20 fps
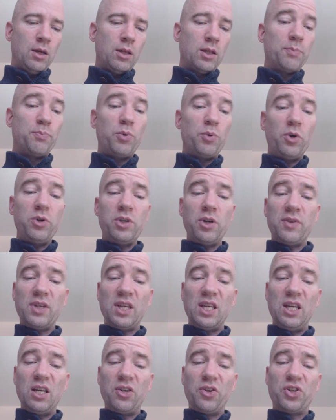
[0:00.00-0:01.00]
The body of the
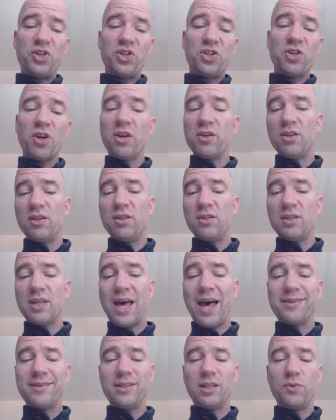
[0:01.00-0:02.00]
eagle shudders
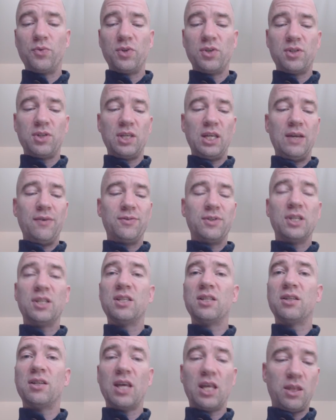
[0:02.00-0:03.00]
as it receives its
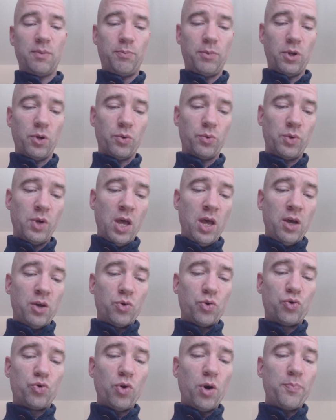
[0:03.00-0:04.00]
death blow.
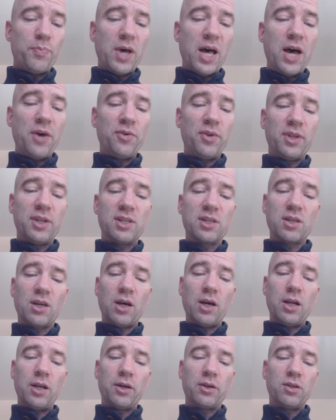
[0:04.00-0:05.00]
You drop out of the
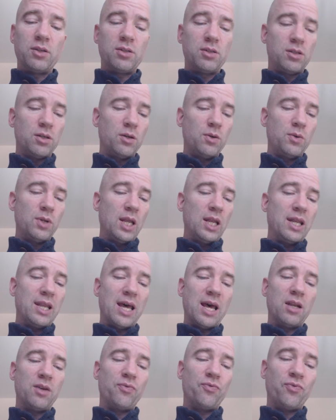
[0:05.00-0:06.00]
sky like a stone and
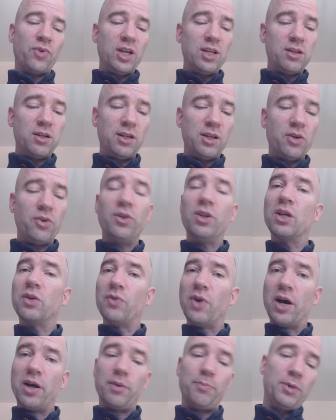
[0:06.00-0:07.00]
land fatally on the
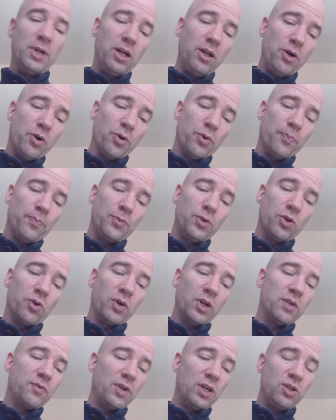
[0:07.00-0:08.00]
ground below. Your
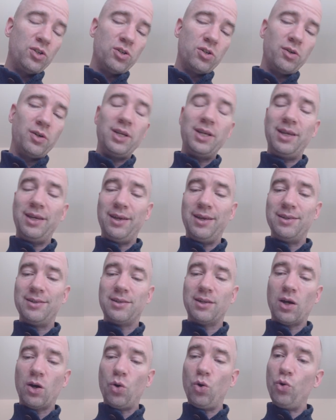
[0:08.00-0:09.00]
adventure is
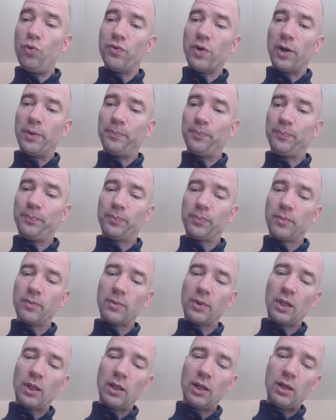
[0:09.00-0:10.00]
over.
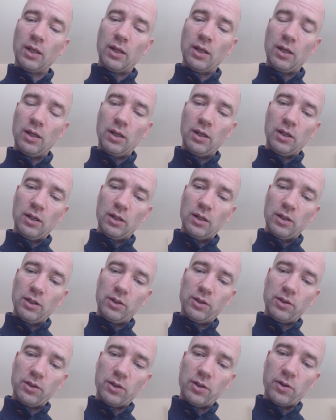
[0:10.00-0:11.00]

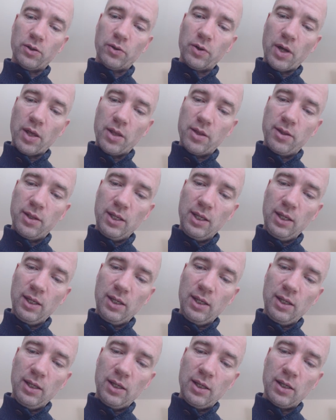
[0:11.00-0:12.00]
So
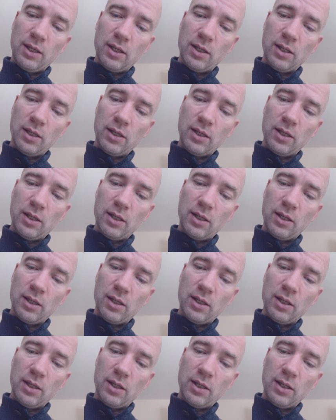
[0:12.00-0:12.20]
the